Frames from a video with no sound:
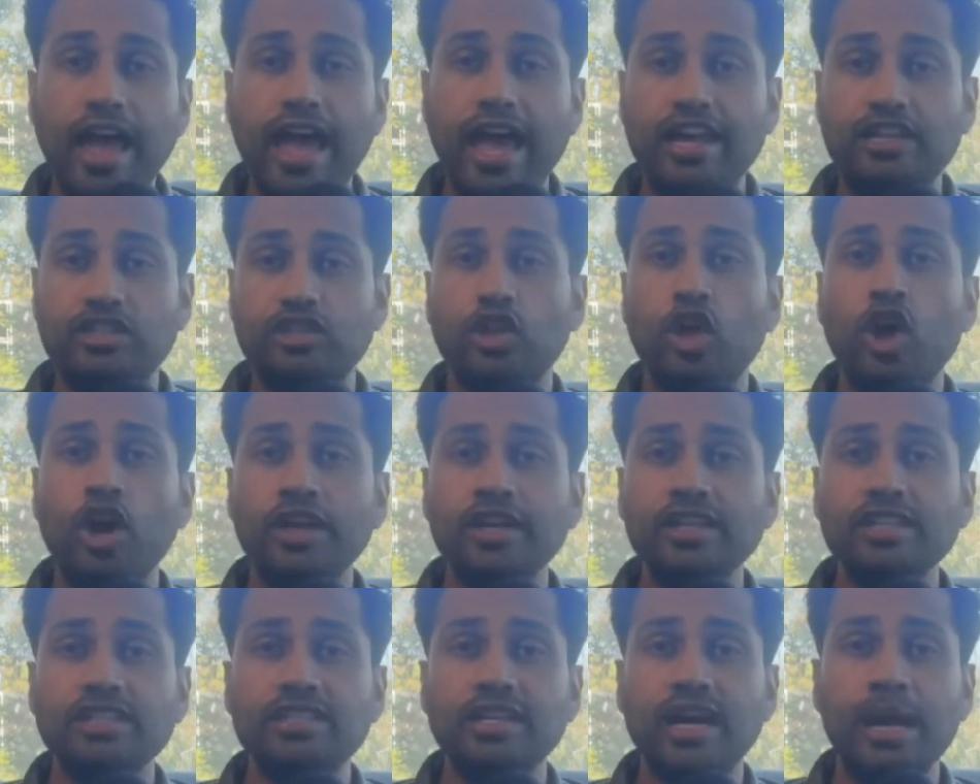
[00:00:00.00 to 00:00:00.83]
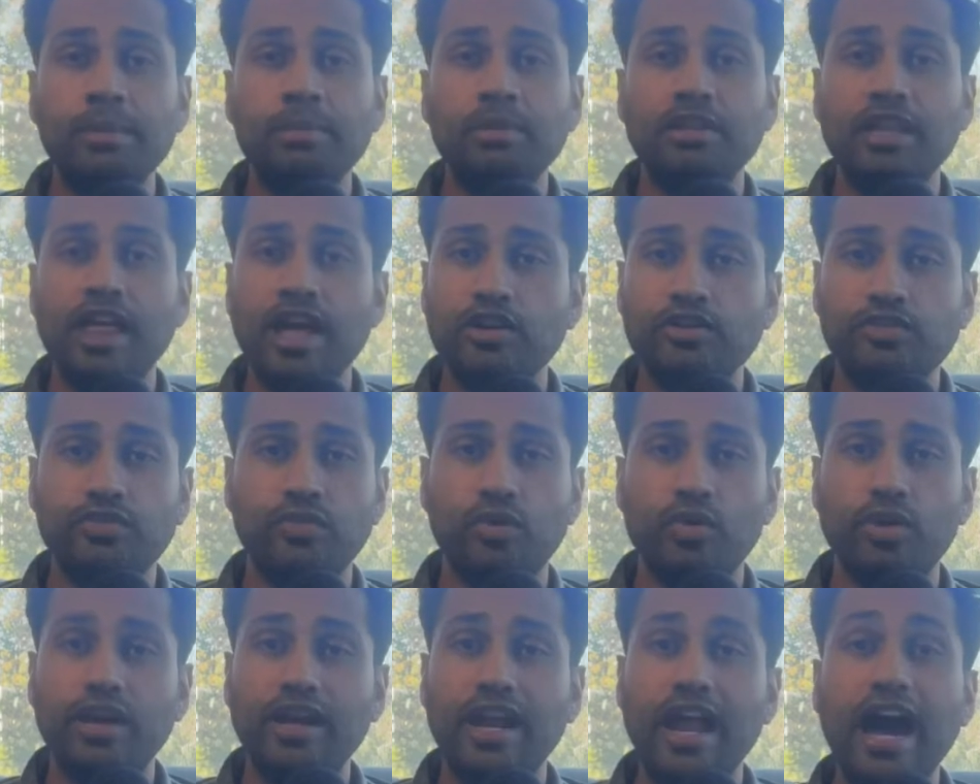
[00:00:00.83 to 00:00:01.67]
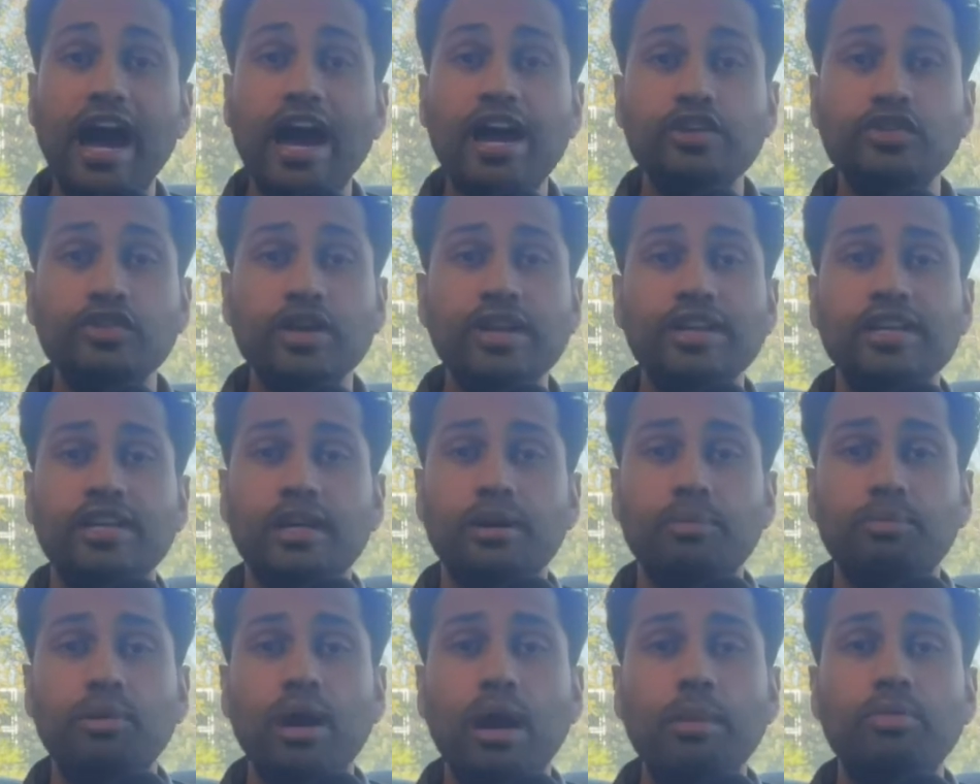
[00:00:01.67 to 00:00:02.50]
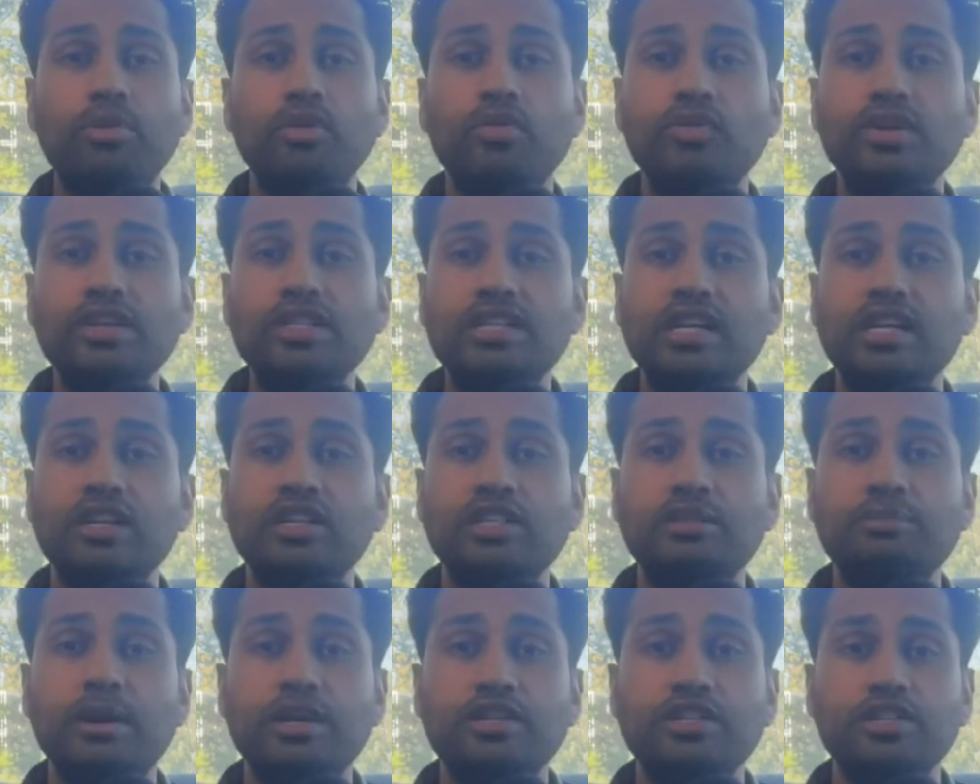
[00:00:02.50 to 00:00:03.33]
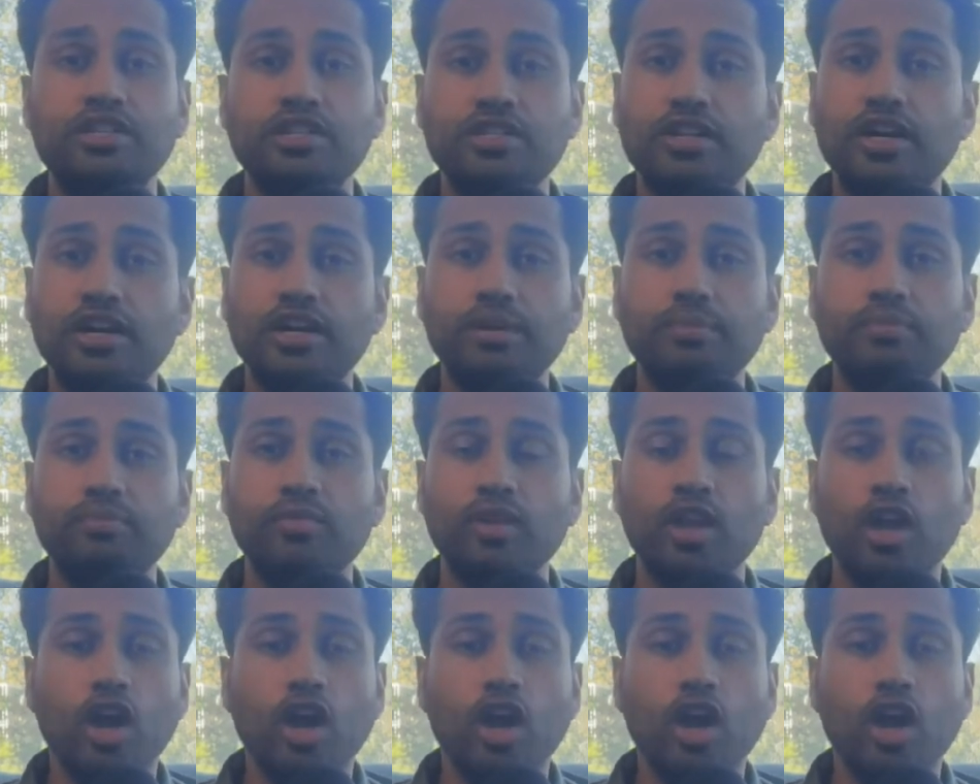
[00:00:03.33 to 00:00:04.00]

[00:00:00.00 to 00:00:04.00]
As long as time allows for it, I try to get a proper retail inspection done.